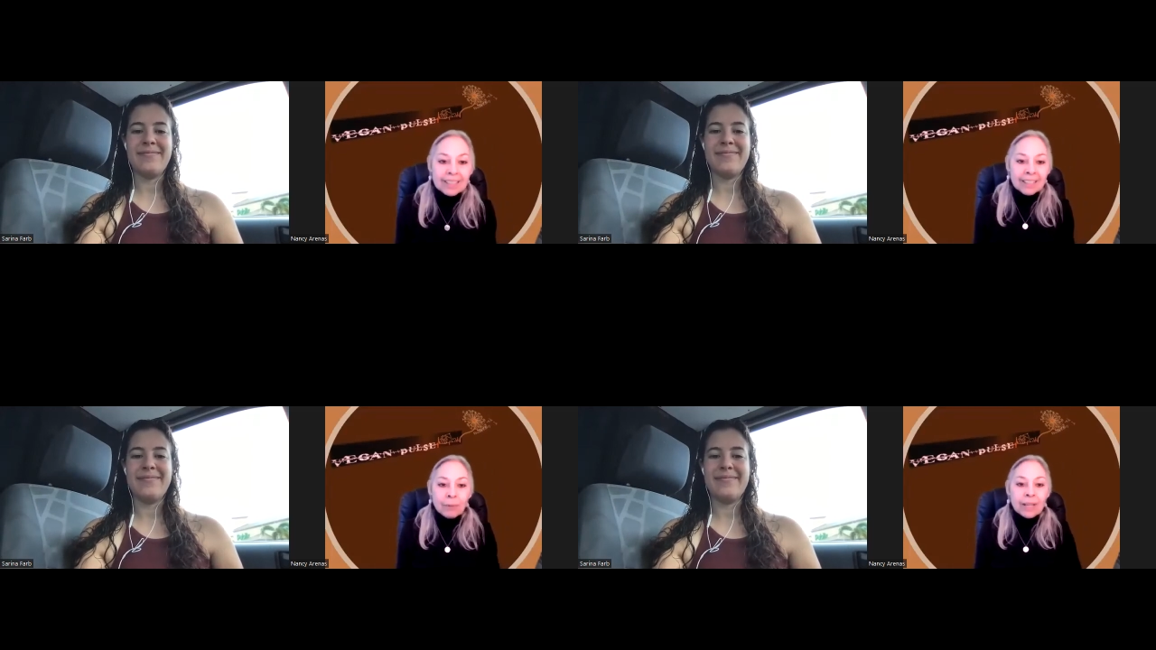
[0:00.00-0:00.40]

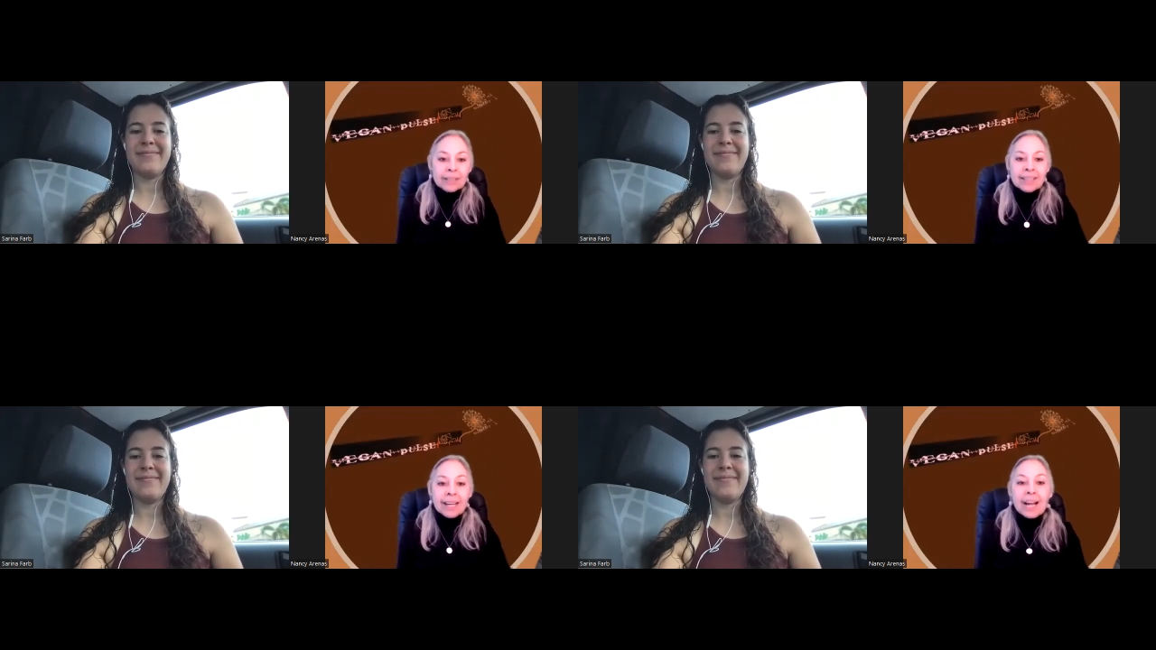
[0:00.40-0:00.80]

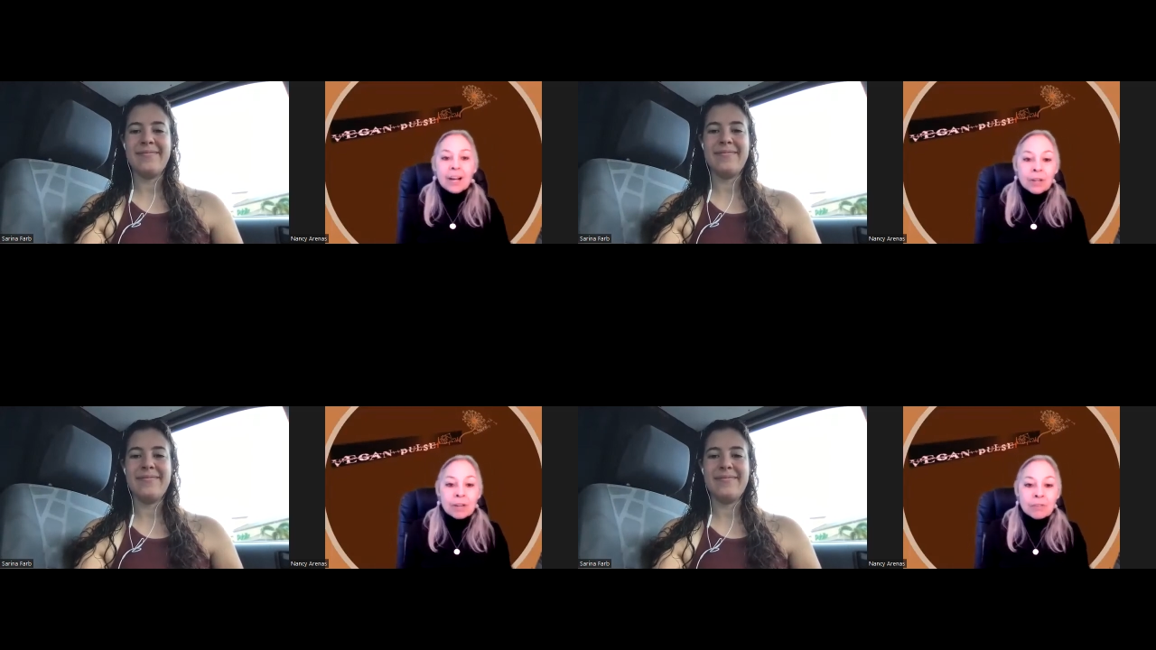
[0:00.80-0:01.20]
Speaker 1: what uh,
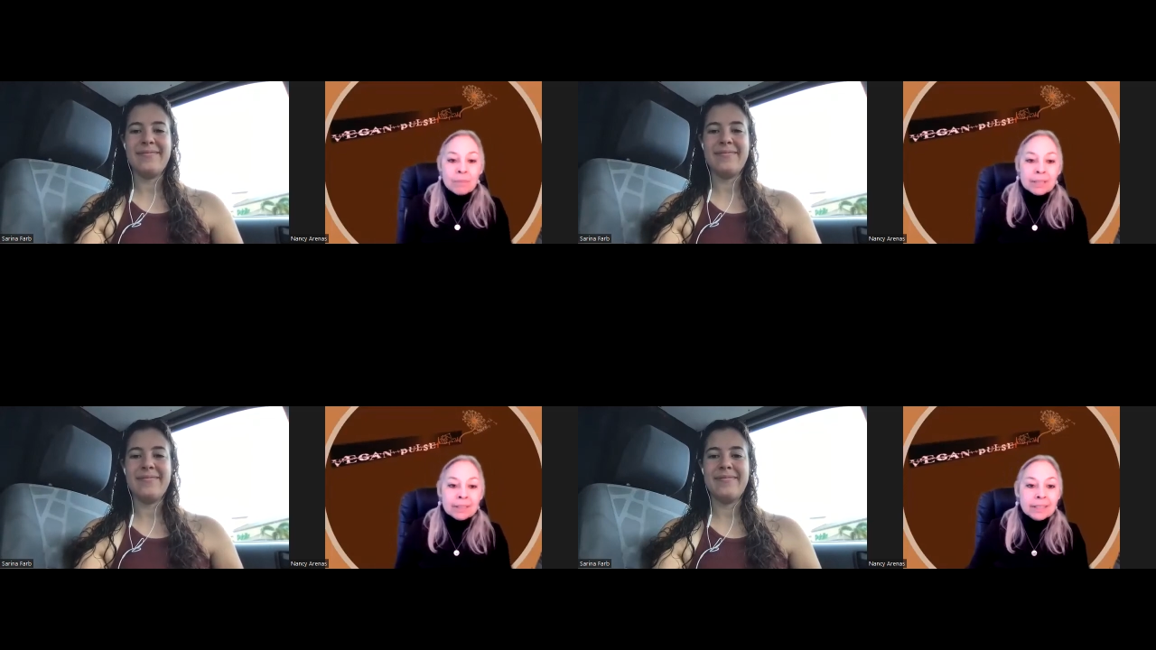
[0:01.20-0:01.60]
our
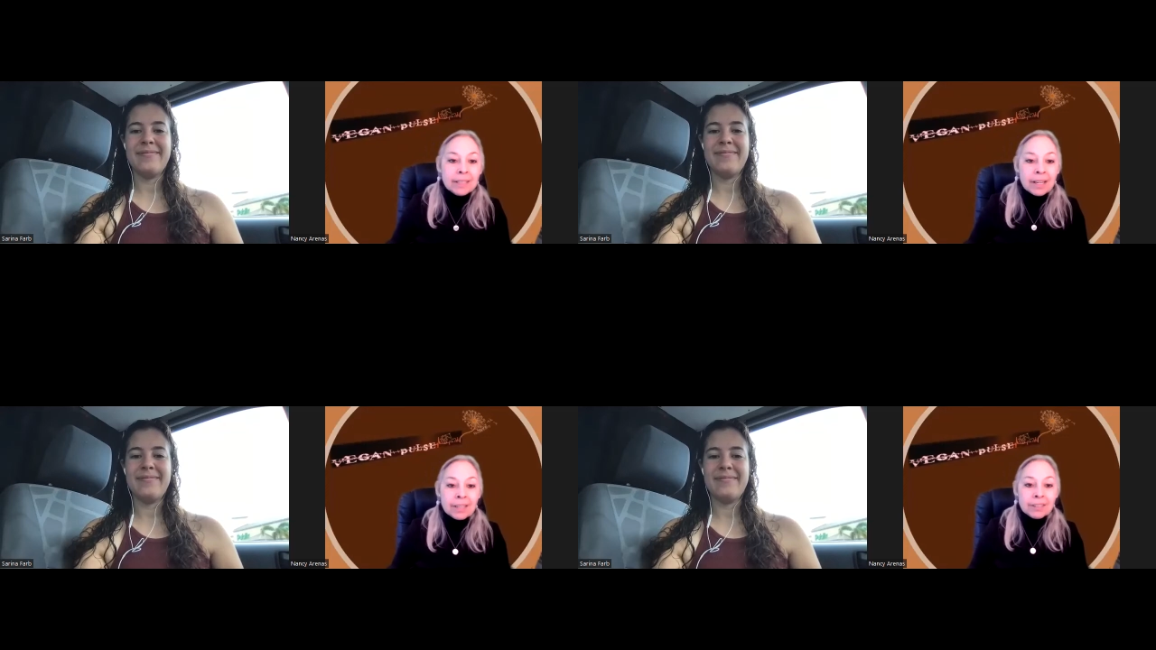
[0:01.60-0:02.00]
government
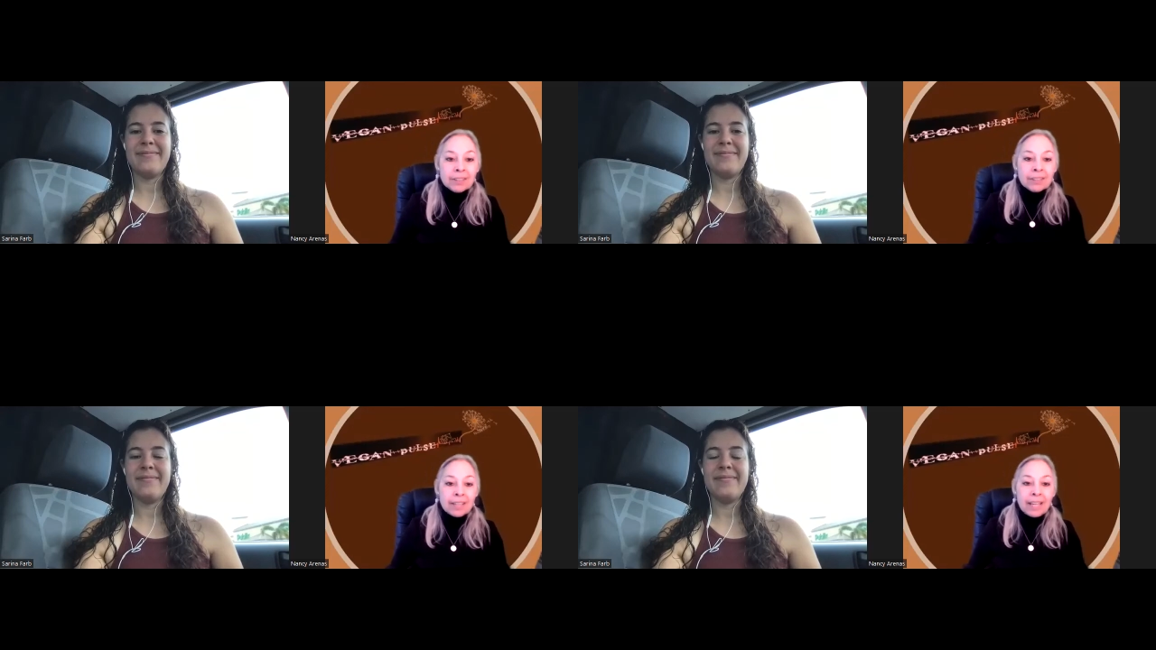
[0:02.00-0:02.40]
and
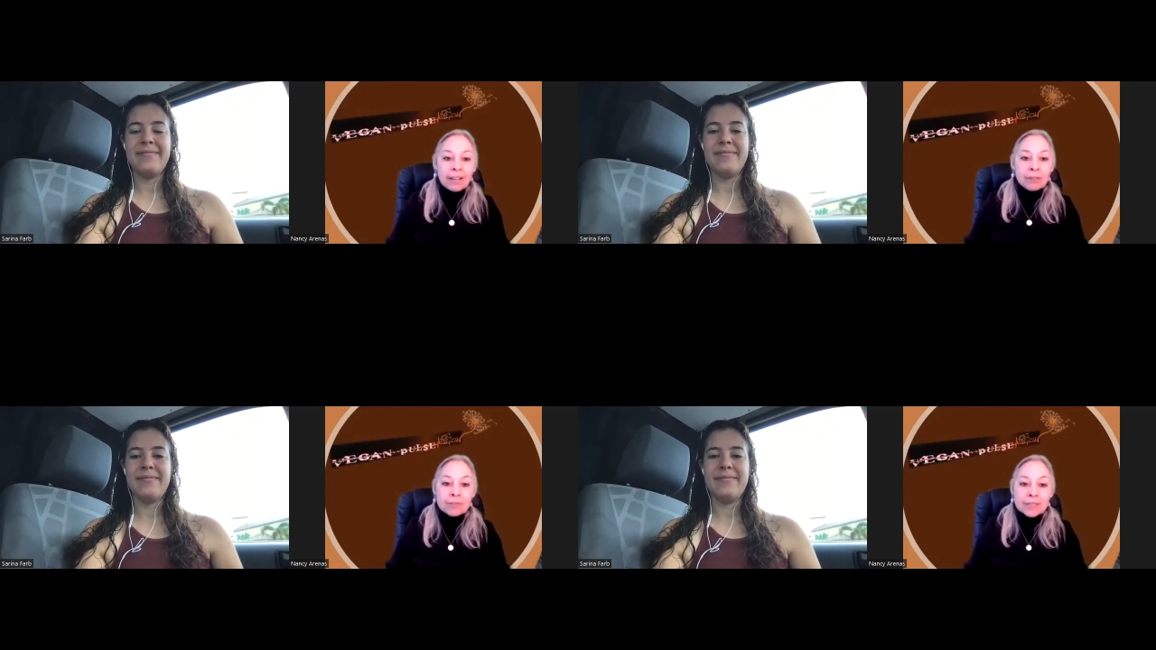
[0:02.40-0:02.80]
other
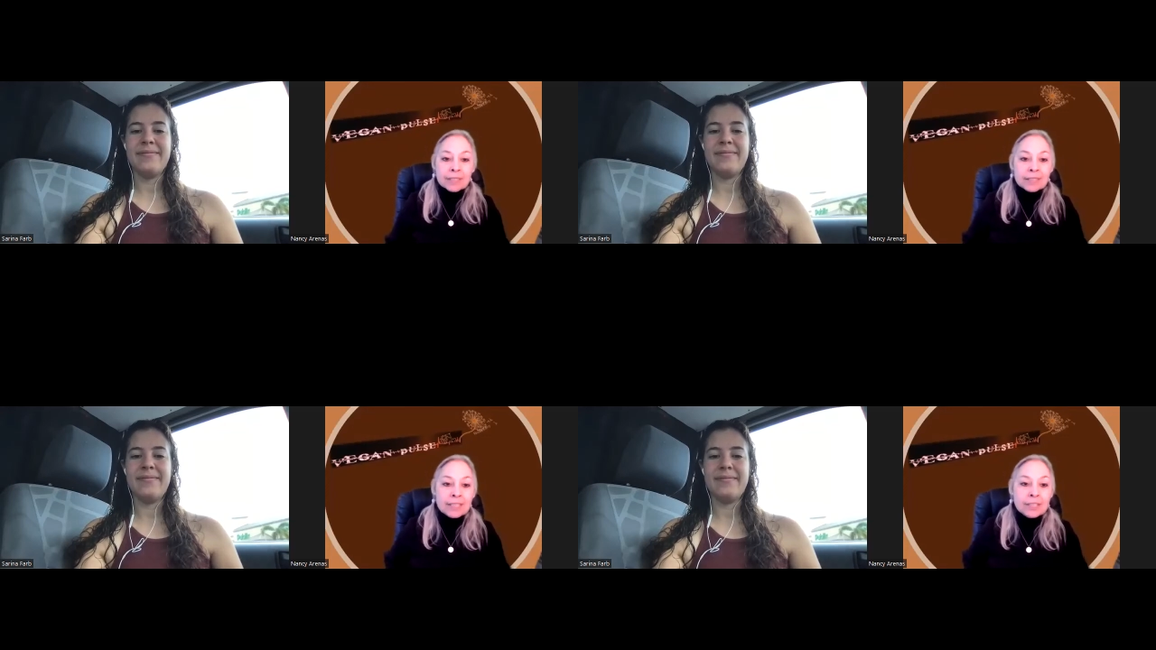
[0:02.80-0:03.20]
health
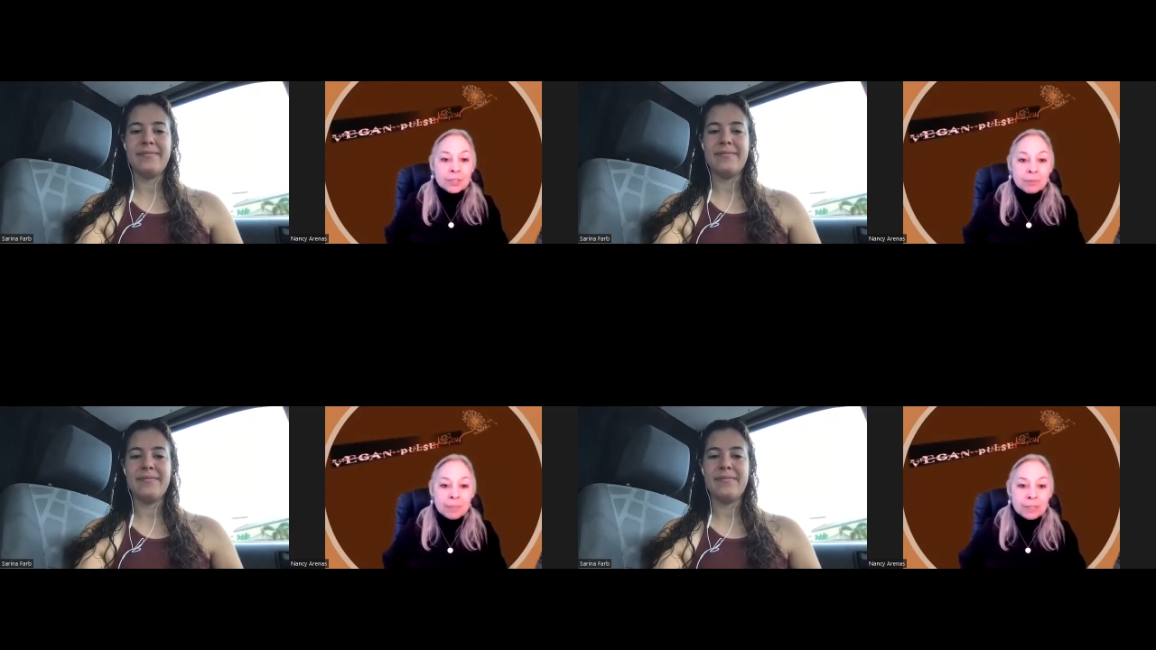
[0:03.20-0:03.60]
facilities
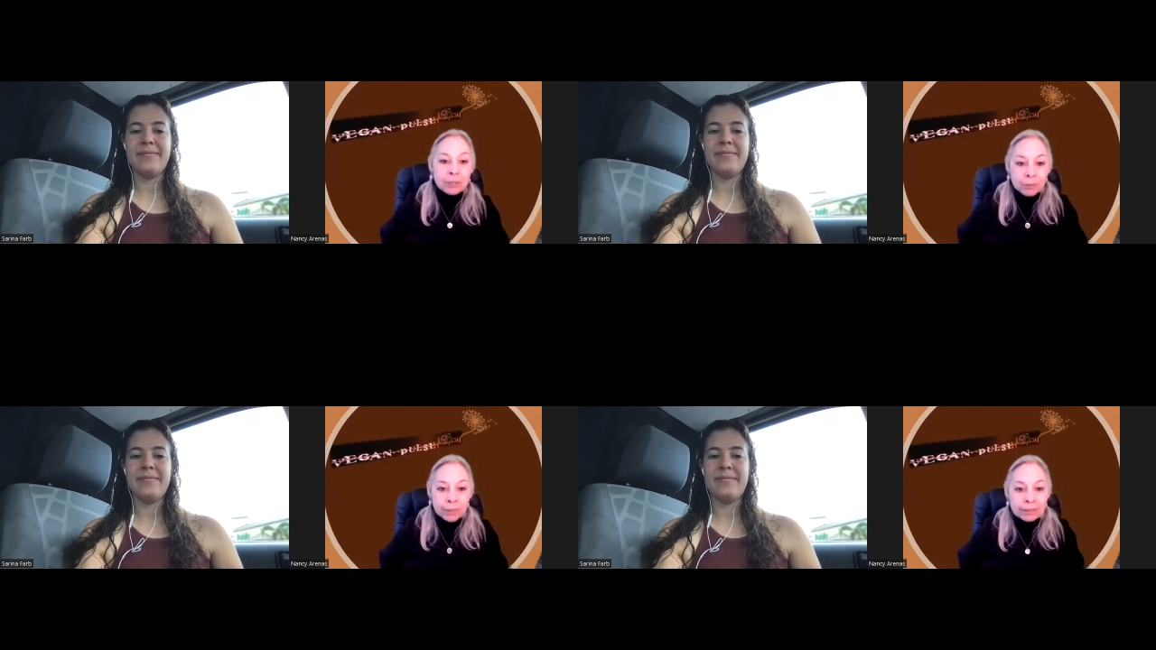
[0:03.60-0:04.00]
should be
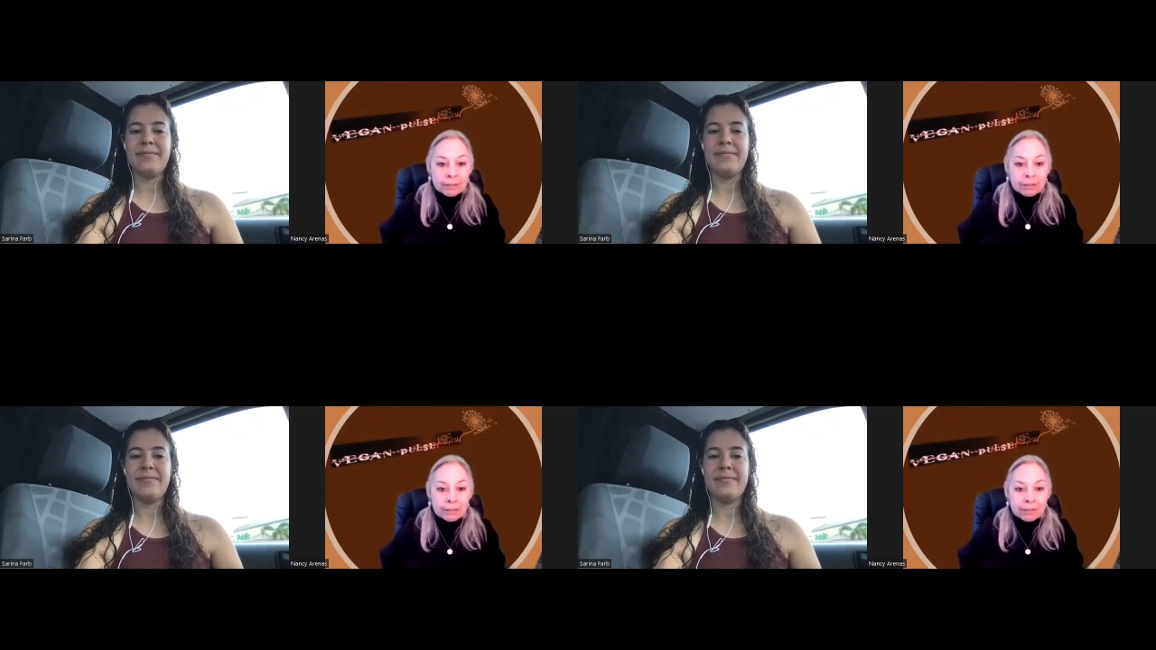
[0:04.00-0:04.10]
doing.